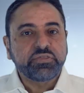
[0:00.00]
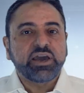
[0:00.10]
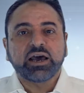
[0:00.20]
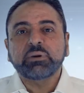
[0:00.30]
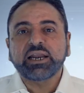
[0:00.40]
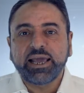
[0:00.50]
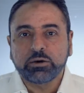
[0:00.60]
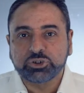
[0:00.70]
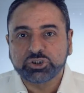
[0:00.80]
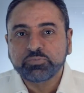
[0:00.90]
In the Arabic
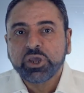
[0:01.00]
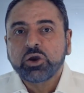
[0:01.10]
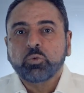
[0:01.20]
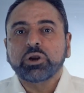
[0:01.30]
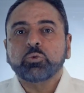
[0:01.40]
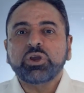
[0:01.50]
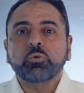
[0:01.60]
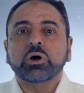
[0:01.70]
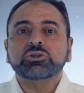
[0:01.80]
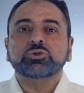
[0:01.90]
language, when we
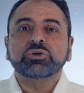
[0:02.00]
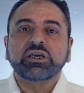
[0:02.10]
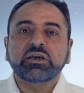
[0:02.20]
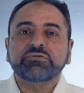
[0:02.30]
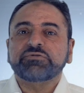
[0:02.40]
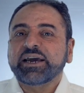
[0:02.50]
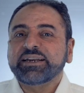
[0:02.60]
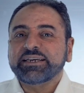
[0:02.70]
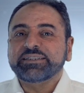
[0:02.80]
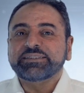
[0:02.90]
want to give
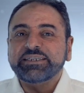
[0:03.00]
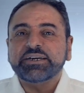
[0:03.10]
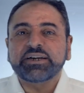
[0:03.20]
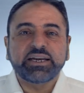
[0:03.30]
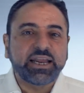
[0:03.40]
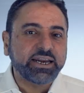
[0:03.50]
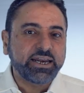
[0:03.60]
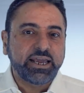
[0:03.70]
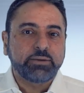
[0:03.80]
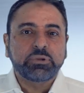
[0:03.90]
an endearing
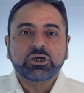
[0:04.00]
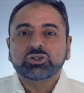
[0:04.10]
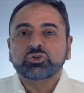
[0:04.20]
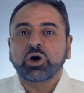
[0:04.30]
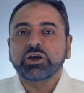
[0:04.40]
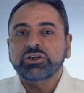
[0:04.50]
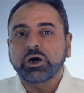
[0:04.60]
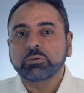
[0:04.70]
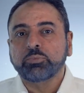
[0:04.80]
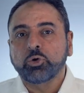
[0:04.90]
nickname to a
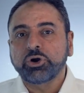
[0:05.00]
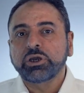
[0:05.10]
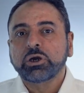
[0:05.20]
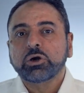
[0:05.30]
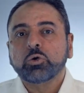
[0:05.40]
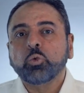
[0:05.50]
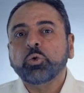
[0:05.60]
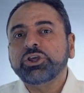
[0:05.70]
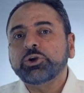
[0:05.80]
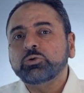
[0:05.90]
young boy,
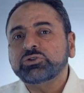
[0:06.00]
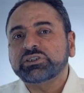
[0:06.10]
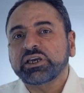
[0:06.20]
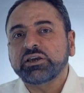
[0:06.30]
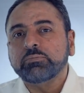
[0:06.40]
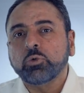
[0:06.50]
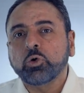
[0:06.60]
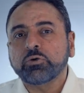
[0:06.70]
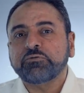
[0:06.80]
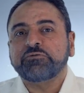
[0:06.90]
we use a
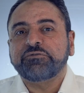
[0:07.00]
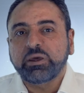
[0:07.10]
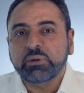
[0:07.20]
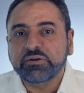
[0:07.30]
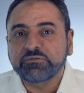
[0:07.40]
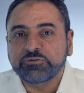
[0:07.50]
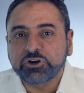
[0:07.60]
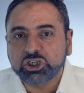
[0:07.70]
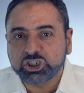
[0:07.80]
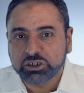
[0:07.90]
more feminine
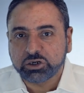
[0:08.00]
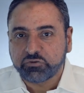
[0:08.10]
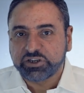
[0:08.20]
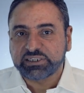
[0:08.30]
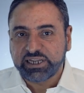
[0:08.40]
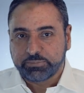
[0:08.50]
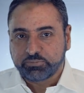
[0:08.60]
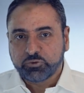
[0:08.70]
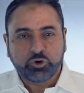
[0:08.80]
version of his name.